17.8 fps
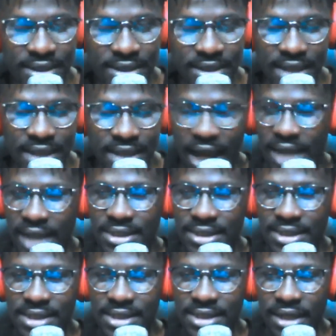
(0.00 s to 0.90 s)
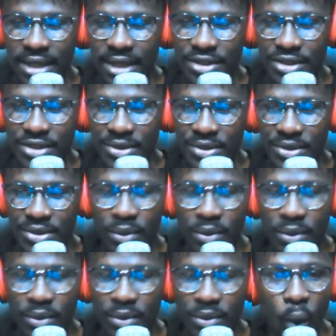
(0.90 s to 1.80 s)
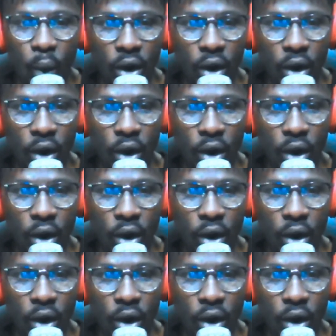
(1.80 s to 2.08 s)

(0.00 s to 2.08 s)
They had things to work